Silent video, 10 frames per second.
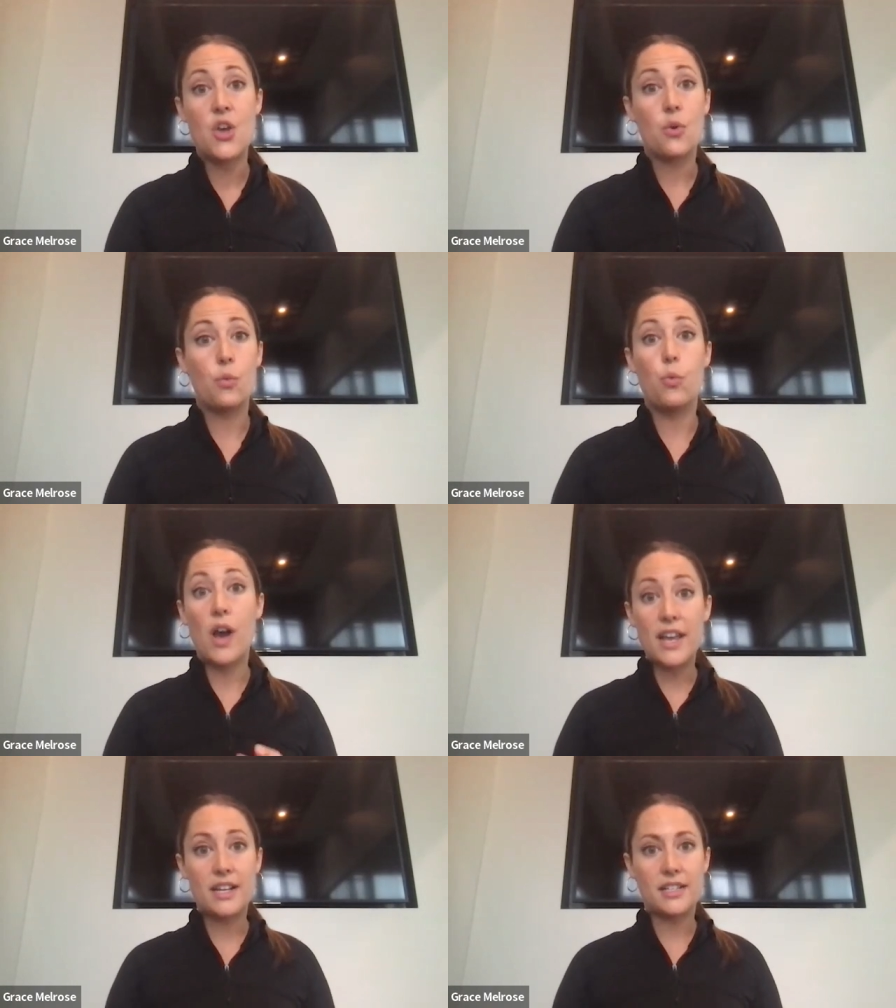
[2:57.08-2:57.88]

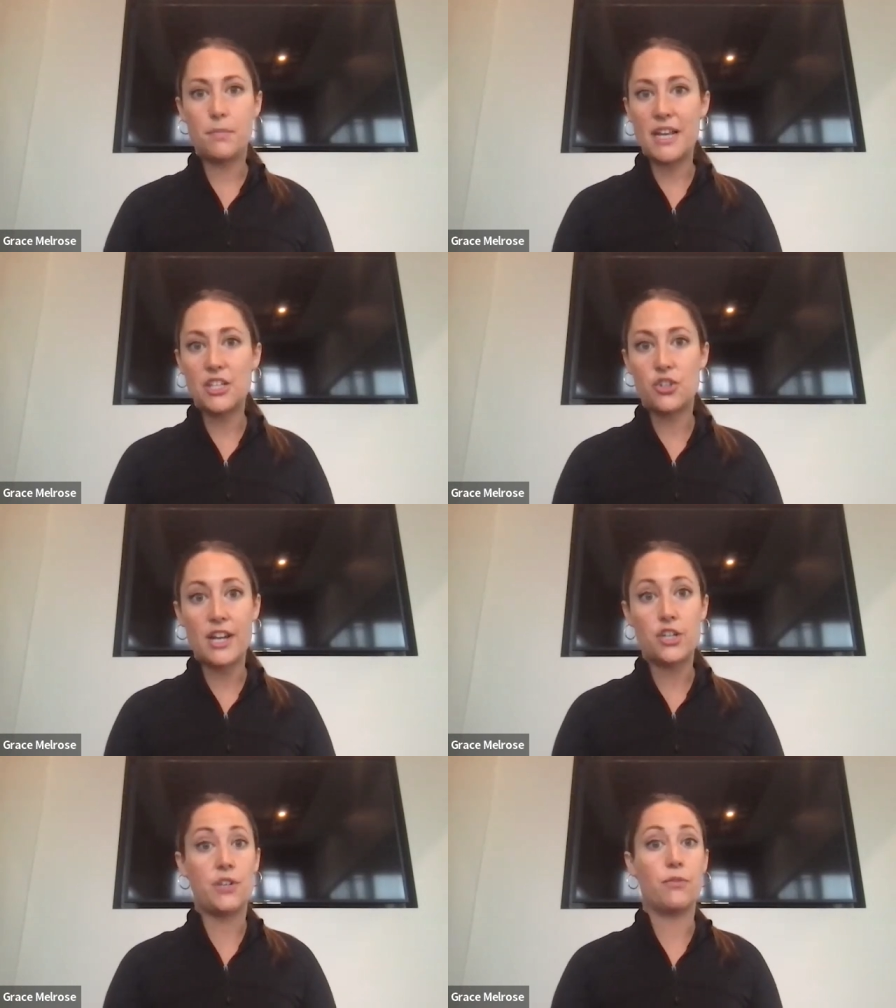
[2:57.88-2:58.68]
what is the best
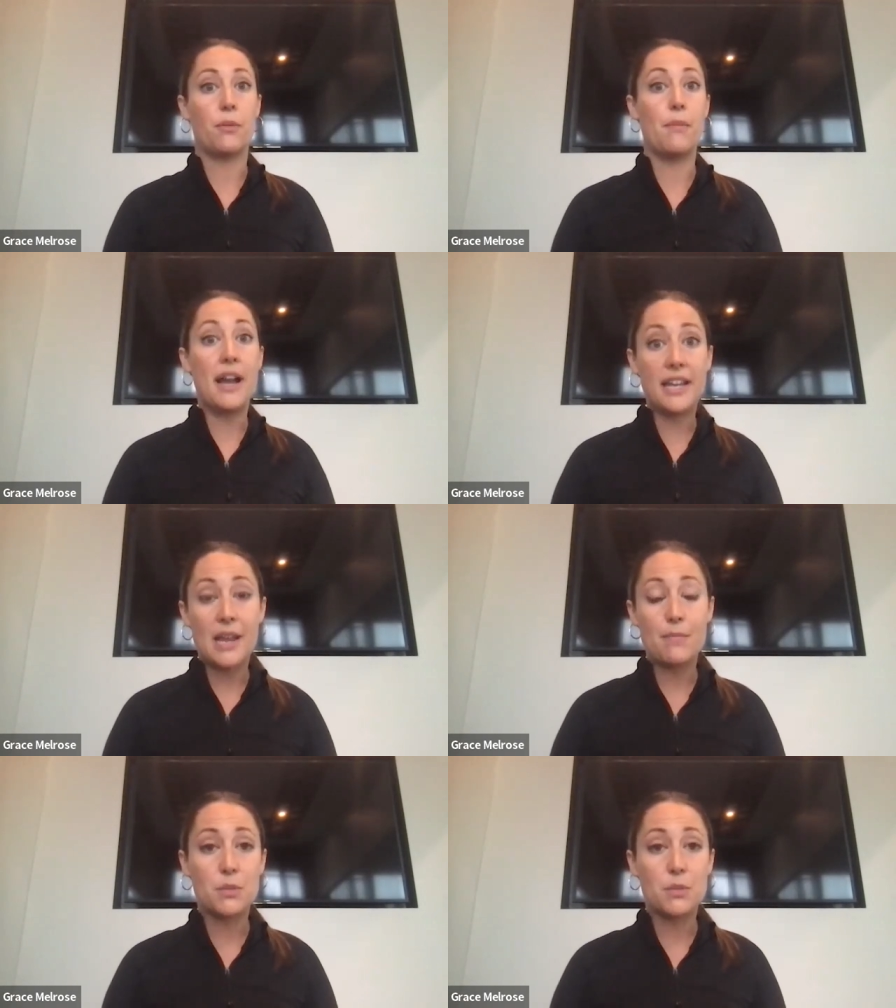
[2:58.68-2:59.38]
strategy for my game